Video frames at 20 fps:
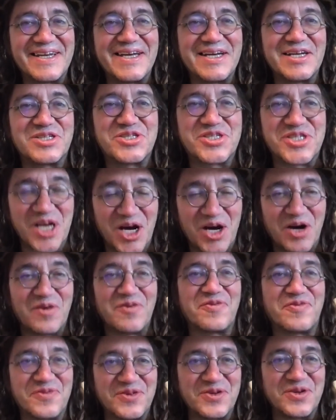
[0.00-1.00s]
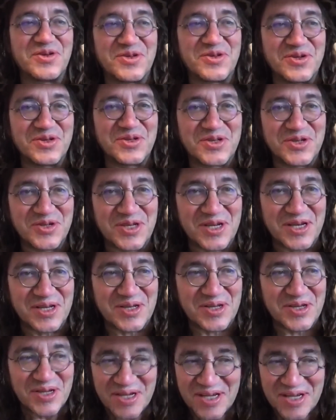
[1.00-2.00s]
itself due, due, due
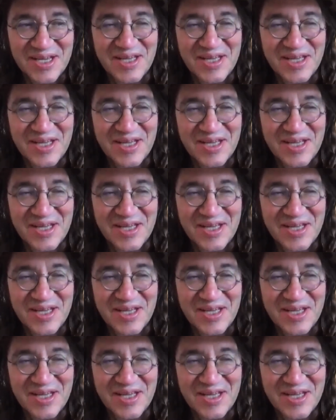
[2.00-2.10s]
to